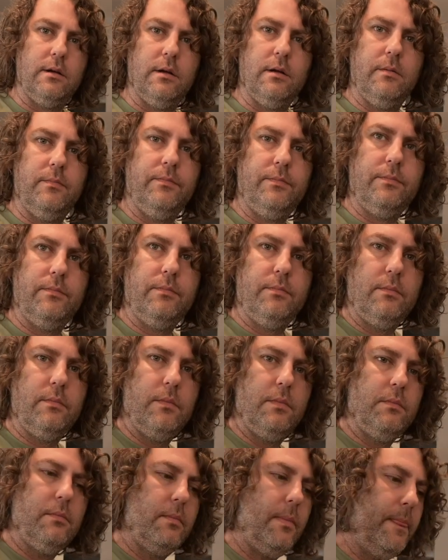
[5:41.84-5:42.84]
to
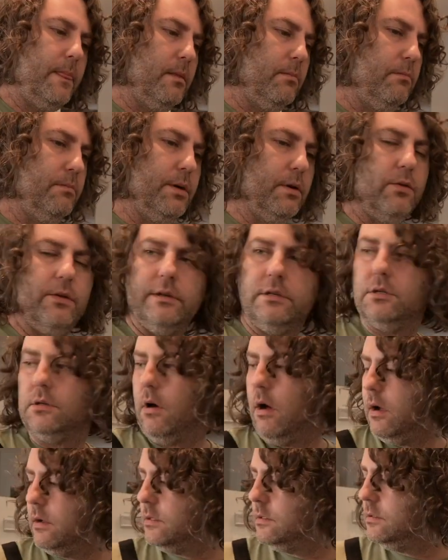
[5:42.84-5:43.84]
build the
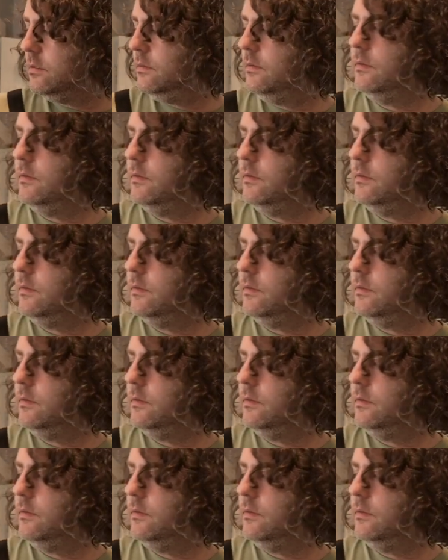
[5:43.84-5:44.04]
sauce.